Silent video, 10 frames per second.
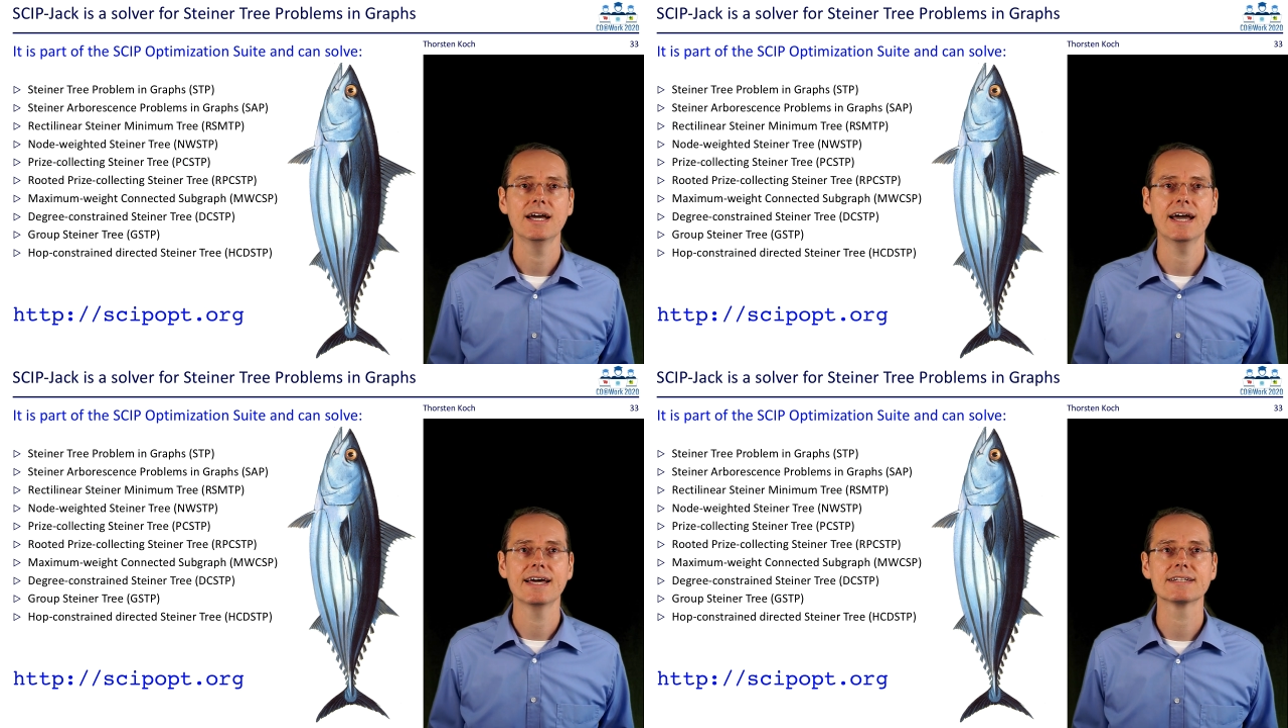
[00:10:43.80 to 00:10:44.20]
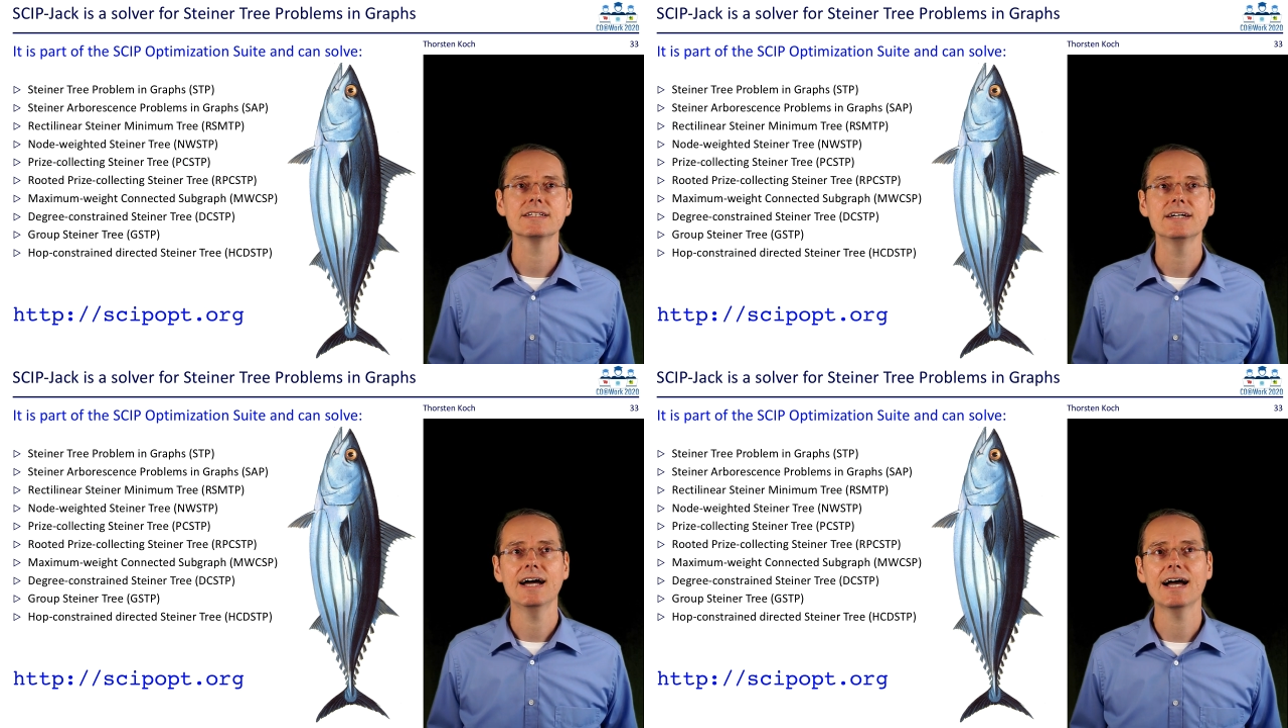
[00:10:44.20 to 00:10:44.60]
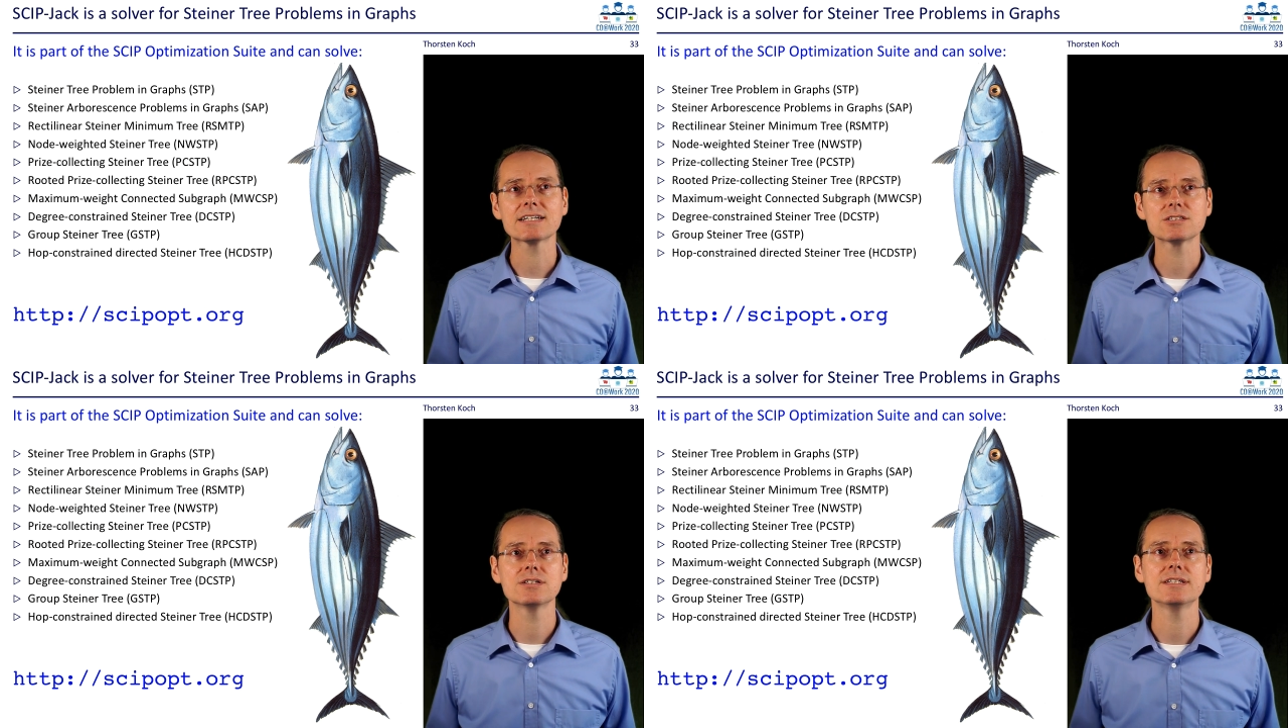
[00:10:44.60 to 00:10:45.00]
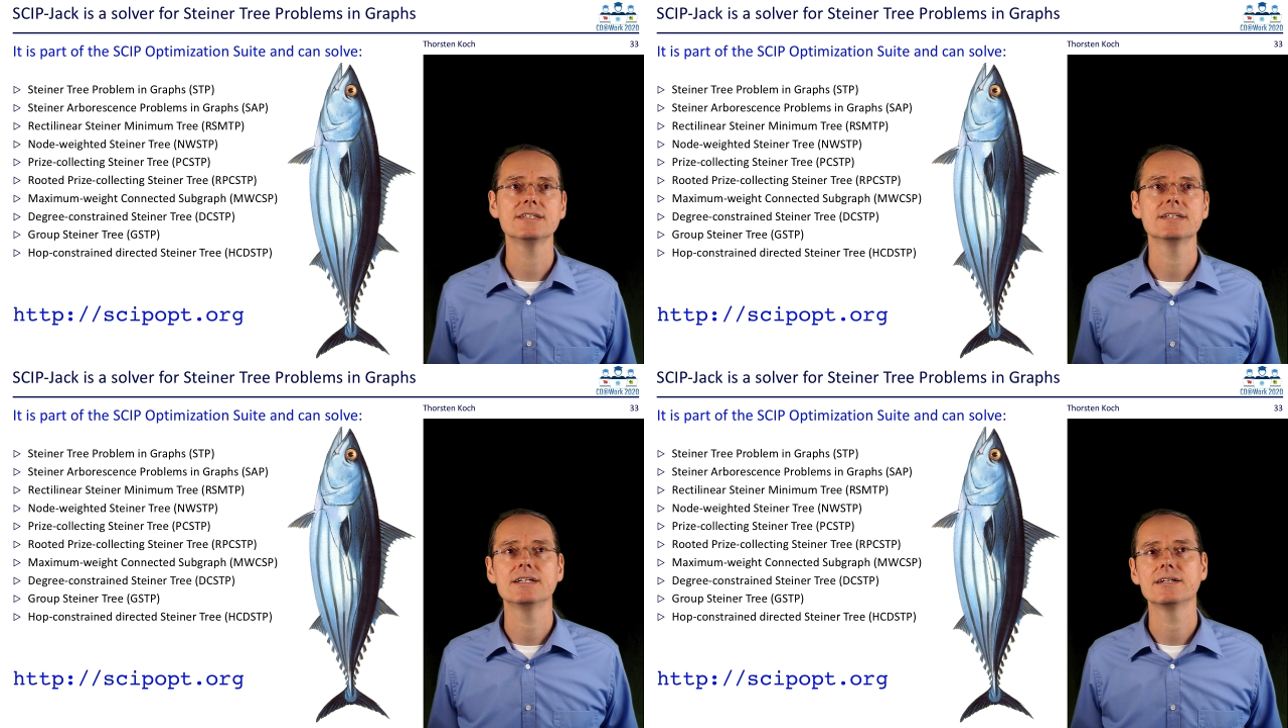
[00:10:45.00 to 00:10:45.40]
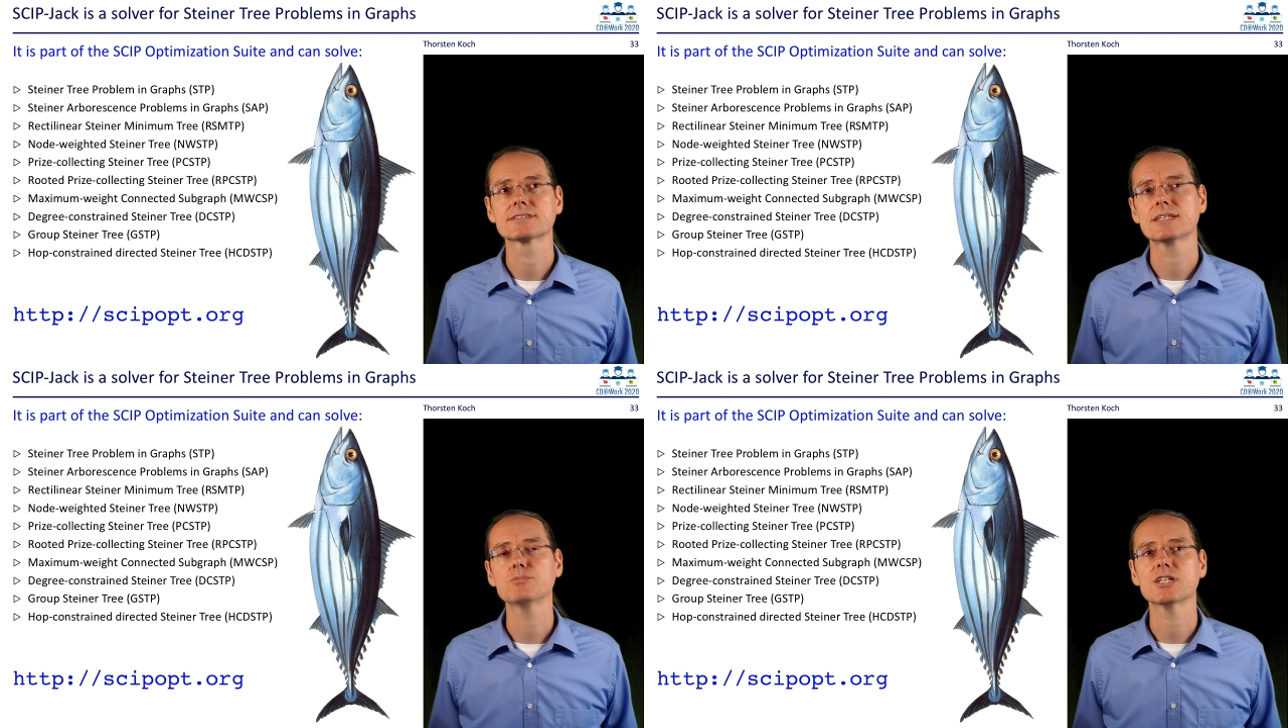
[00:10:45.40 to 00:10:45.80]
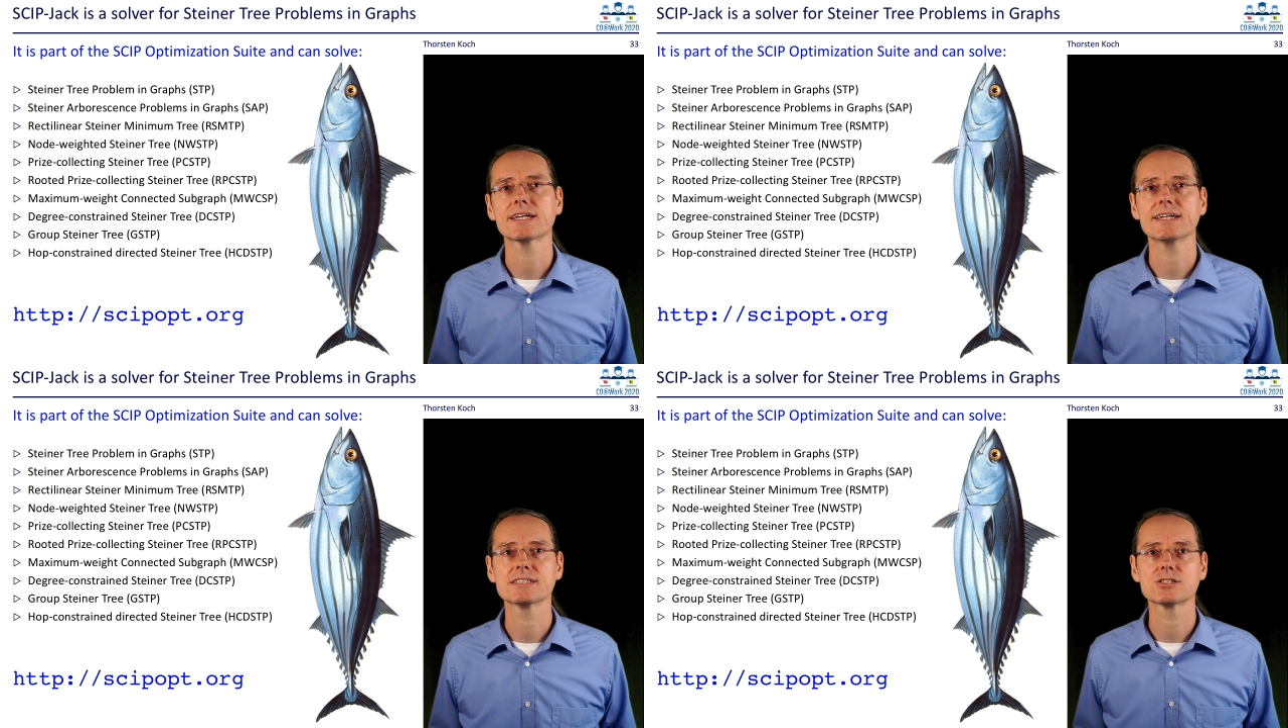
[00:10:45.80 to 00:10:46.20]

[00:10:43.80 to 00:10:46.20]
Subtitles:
And actually SkipCheck can